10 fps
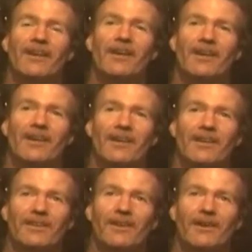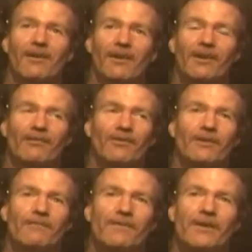I guess
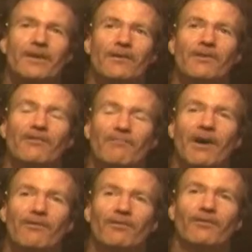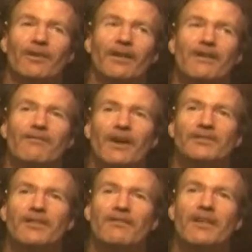on the video his mouth looks like he's
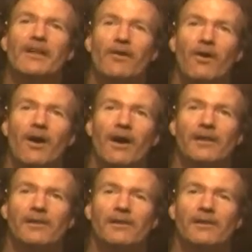actually saying on.